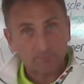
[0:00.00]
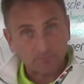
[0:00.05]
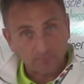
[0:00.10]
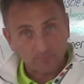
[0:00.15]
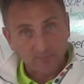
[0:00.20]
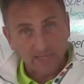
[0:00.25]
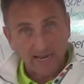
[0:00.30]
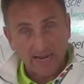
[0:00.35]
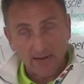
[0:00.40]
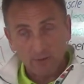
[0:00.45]

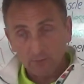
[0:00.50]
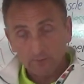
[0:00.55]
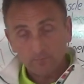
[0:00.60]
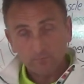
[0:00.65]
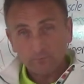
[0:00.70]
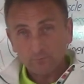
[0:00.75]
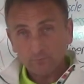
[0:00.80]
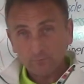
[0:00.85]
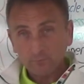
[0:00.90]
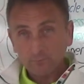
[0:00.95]
Now,
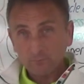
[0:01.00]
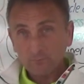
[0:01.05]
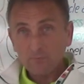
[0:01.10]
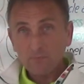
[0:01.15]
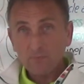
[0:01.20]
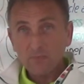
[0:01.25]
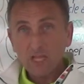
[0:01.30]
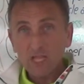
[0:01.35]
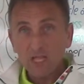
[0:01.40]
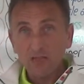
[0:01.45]

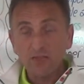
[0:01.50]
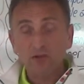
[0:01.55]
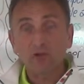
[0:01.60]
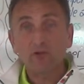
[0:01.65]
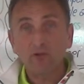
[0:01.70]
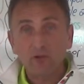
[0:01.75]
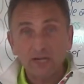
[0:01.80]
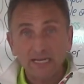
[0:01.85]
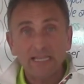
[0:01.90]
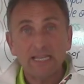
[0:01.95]
there
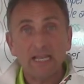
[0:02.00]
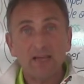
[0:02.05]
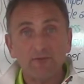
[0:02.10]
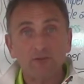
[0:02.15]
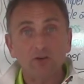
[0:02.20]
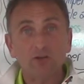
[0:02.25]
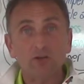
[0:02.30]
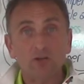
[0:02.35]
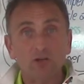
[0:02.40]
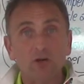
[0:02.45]
are
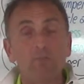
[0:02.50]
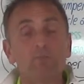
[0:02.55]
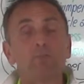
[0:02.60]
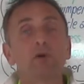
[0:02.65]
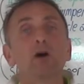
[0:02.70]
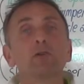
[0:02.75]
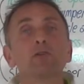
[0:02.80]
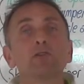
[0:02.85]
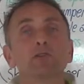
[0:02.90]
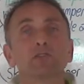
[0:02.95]
11
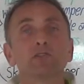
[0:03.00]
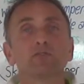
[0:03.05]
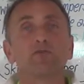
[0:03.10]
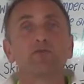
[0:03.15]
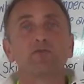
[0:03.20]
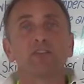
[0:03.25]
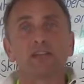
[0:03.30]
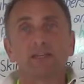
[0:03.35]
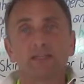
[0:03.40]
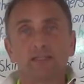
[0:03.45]
components of
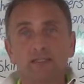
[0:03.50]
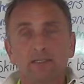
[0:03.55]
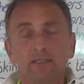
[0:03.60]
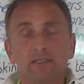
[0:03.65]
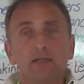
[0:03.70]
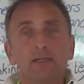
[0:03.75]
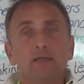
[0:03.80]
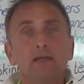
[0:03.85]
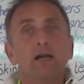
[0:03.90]
fitness.